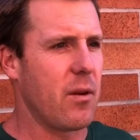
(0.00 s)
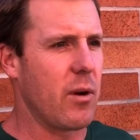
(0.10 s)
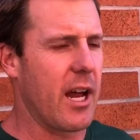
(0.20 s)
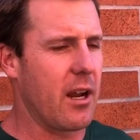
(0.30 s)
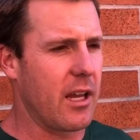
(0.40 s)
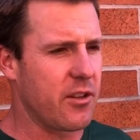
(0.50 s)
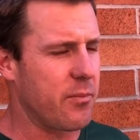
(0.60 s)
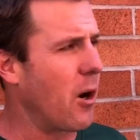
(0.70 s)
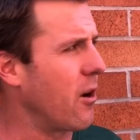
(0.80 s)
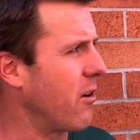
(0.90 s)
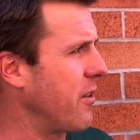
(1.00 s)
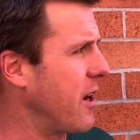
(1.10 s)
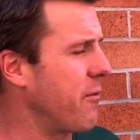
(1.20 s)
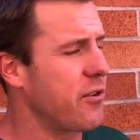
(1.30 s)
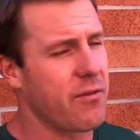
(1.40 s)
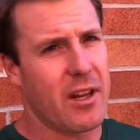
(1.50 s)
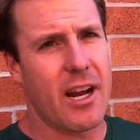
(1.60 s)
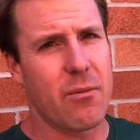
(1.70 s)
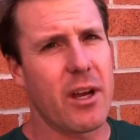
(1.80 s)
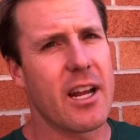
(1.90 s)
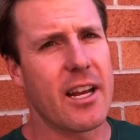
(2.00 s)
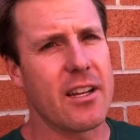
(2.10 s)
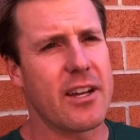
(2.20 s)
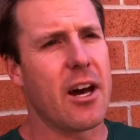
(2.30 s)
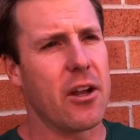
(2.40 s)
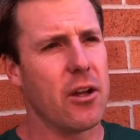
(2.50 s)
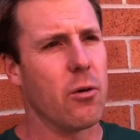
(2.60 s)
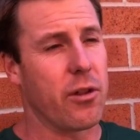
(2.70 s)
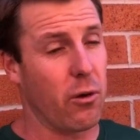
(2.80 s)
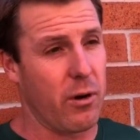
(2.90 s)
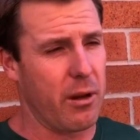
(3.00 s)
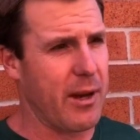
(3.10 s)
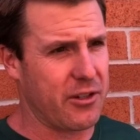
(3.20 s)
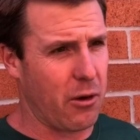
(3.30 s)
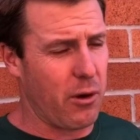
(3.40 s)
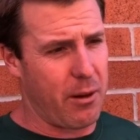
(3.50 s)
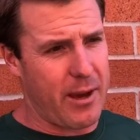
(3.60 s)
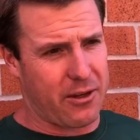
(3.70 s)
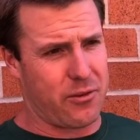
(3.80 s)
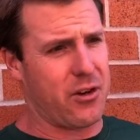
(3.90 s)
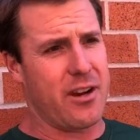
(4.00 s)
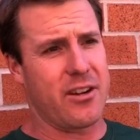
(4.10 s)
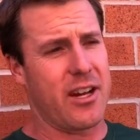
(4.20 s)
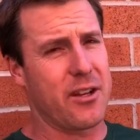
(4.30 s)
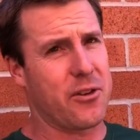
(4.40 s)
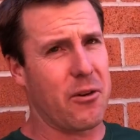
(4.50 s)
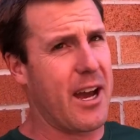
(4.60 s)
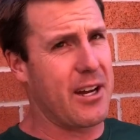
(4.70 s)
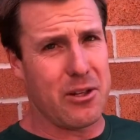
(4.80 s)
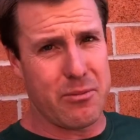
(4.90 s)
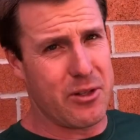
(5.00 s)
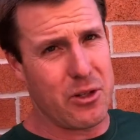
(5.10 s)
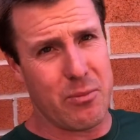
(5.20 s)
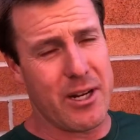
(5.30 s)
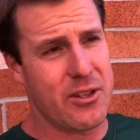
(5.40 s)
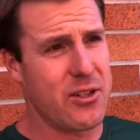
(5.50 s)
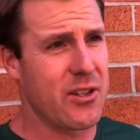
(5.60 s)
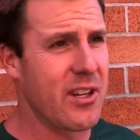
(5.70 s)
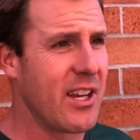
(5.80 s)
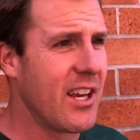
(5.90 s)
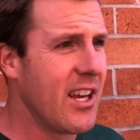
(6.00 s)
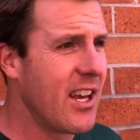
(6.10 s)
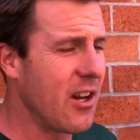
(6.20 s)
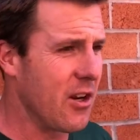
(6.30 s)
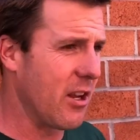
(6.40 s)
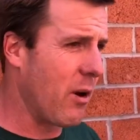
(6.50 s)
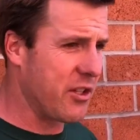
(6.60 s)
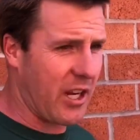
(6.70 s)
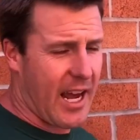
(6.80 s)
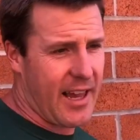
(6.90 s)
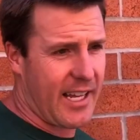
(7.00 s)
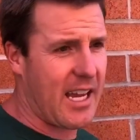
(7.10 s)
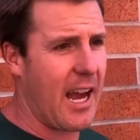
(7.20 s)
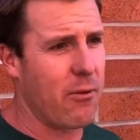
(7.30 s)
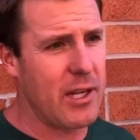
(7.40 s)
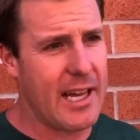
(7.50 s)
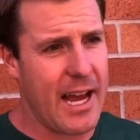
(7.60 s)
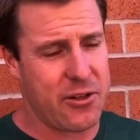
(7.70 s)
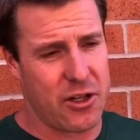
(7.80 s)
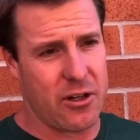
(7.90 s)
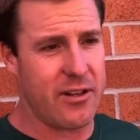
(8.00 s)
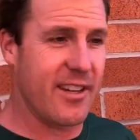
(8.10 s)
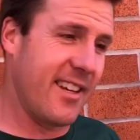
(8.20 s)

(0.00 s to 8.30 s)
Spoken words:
We got to get smarter on the offensive line. We got to get downhill with our running backs. Our running backs were trying to dance around a little bit too much. And, you know, you watch a guy like Kyrie last year.